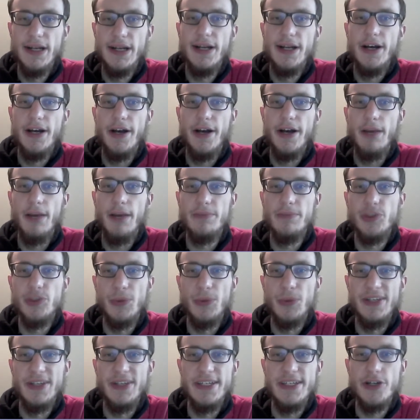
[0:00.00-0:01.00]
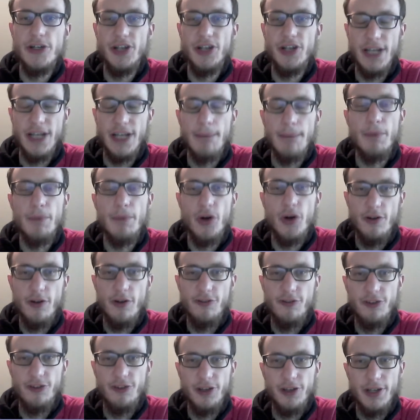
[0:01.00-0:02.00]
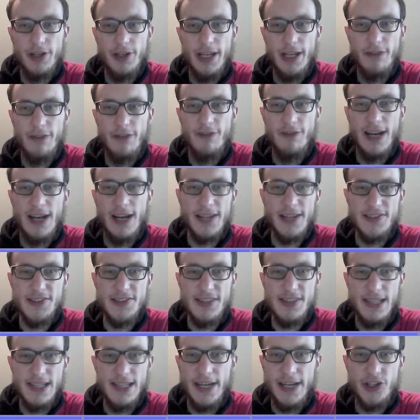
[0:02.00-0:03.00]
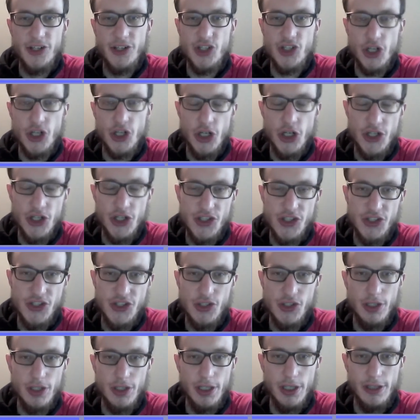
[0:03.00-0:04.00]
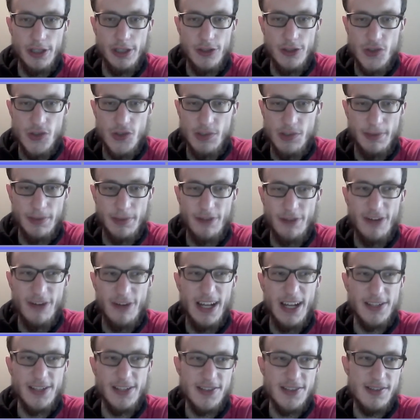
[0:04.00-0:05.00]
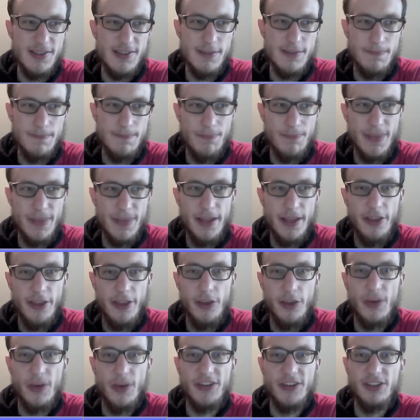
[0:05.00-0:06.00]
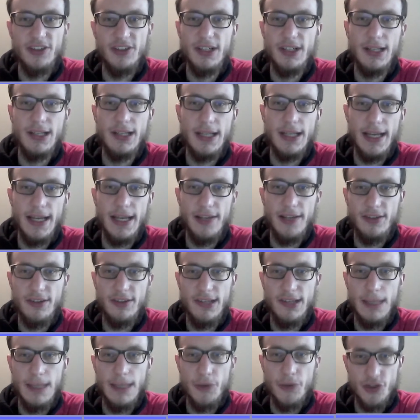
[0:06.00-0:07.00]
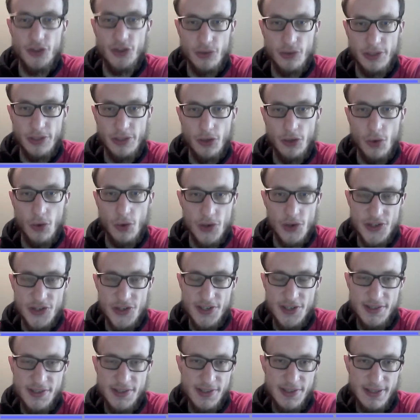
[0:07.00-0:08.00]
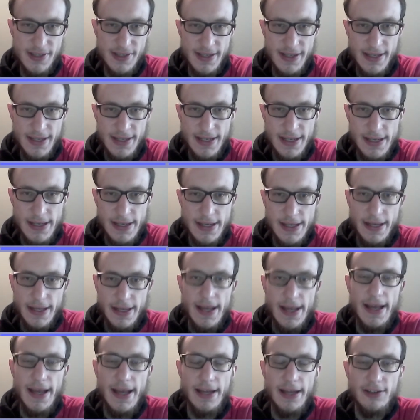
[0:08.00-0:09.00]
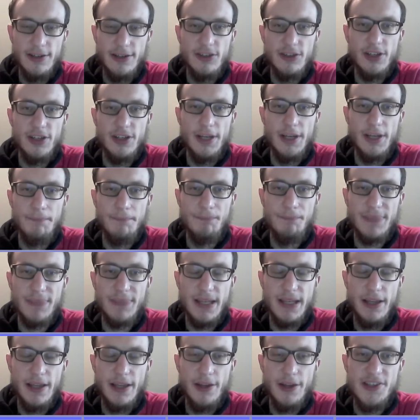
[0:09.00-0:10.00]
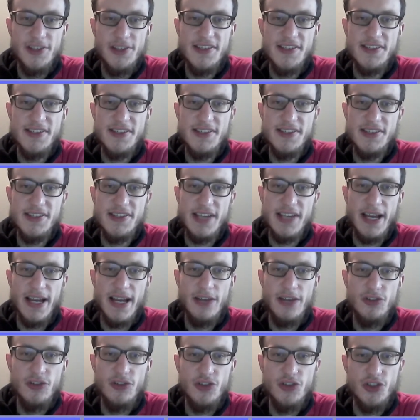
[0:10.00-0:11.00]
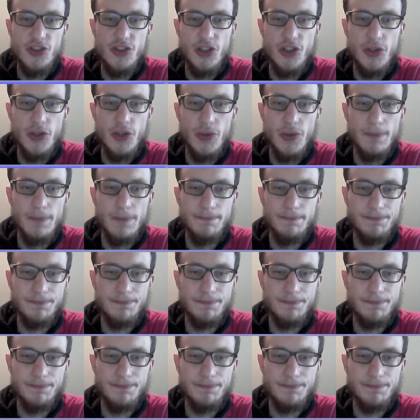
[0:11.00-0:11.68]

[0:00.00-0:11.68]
you will hear a number of advanced lectures, do some advanced theoretical and laboratory courses. And this is designed to